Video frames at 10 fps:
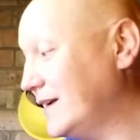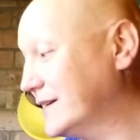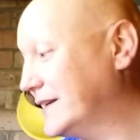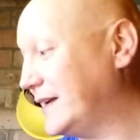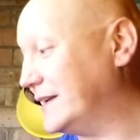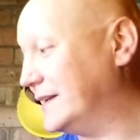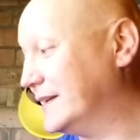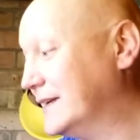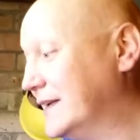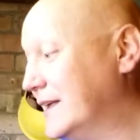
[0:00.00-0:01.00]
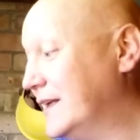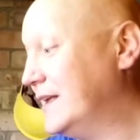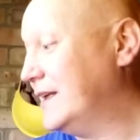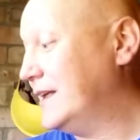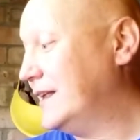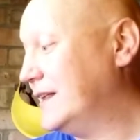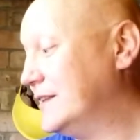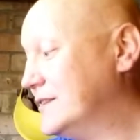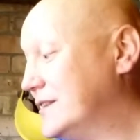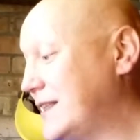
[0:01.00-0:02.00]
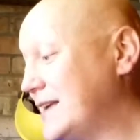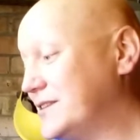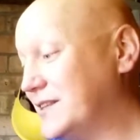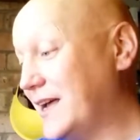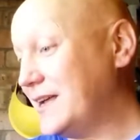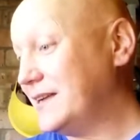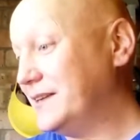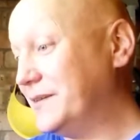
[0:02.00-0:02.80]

Okay, so that's that.